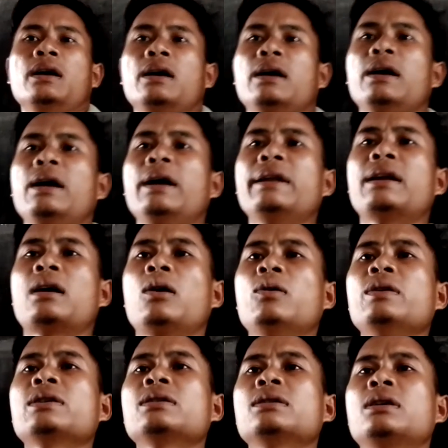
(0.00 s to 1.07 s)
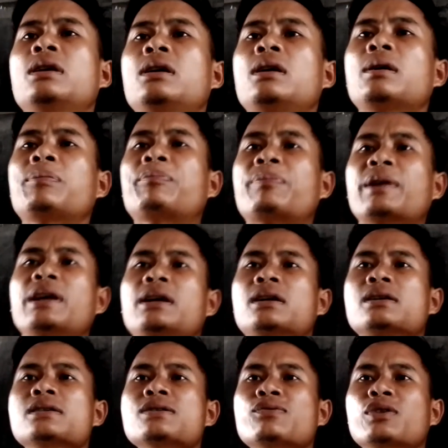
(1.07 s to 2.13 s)
and now in
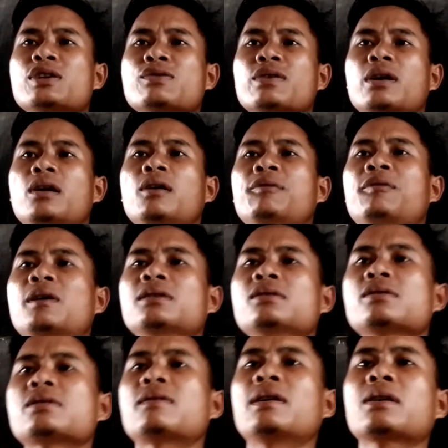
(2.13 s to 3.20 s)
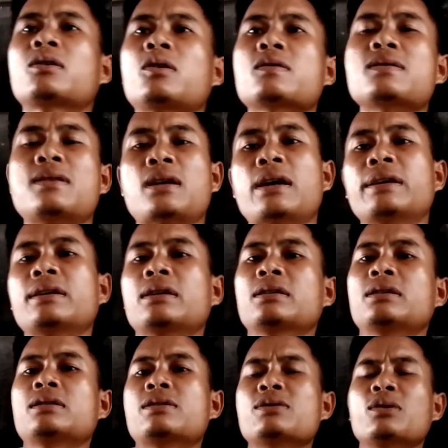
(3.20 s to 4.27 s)
prayers which were offered to several gods like
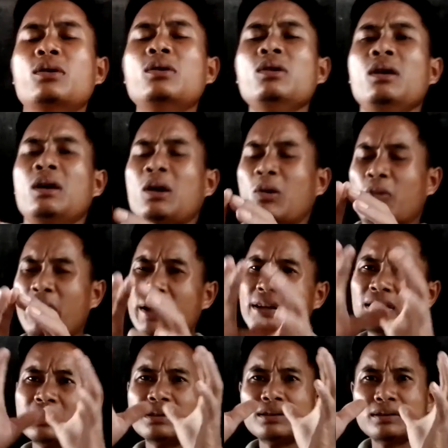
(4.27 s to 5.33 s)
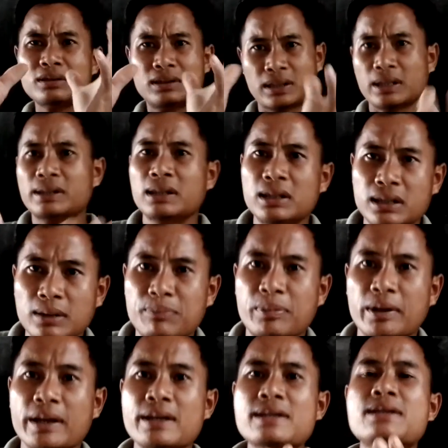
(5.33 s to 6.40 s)
this. So when they settled that
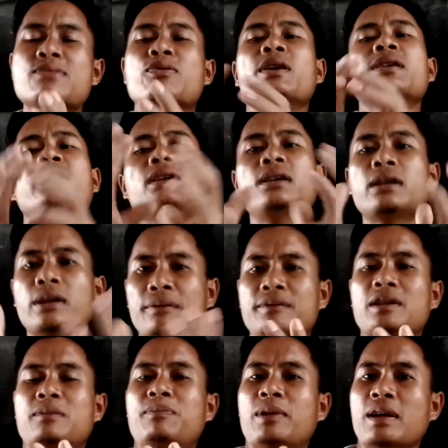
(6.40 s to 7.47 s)
place, when they left this